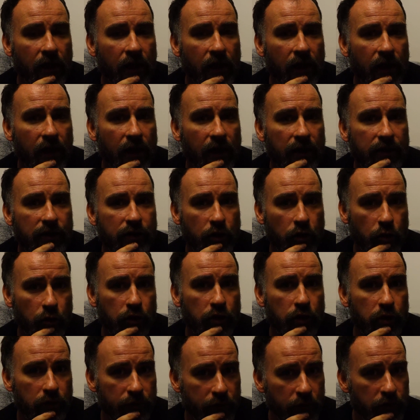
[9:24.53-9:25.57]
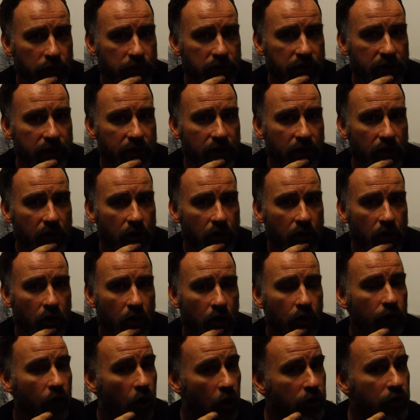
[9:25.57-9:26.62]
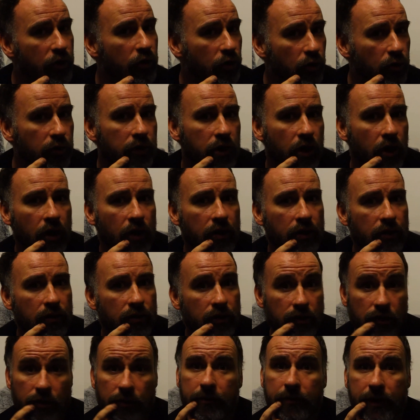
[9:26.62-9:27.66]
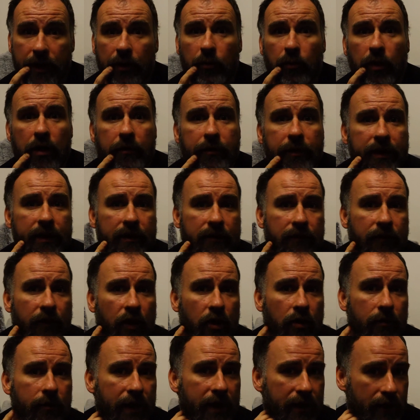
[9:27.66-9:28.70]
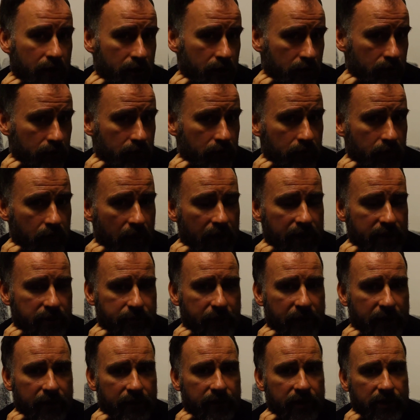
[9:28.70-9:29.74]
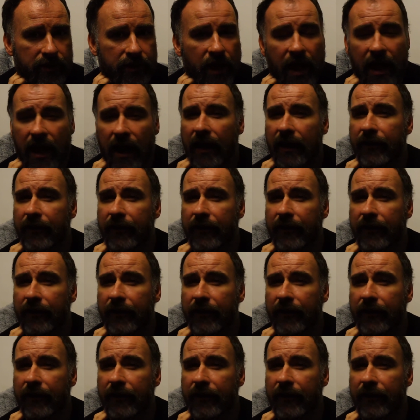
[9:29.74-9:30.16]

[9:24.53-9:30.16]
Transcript: to go to university, or are you going to argue that there may well be an environmental aspect of this?